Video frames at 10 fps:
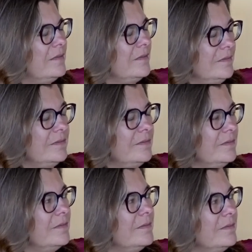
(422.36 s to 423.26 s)

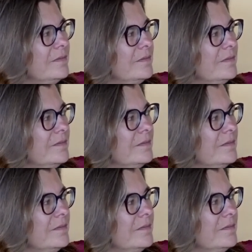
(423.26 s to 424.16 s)

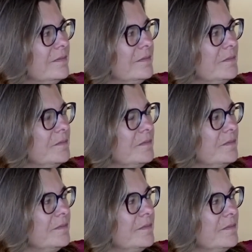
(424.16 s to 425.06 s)

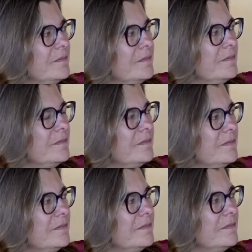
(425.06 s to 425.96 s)

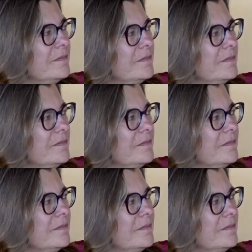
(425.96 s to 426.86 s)

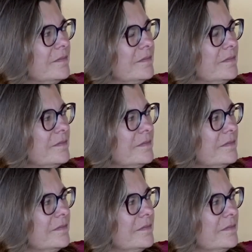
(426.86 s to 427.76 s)

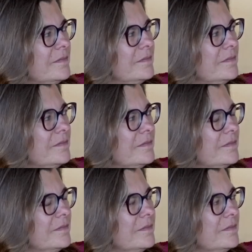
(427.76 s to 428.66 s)

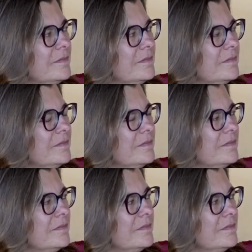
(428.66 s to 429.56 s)

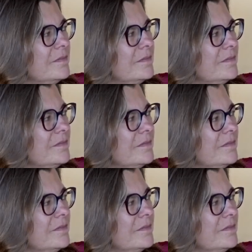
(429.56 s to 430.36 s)
(silent)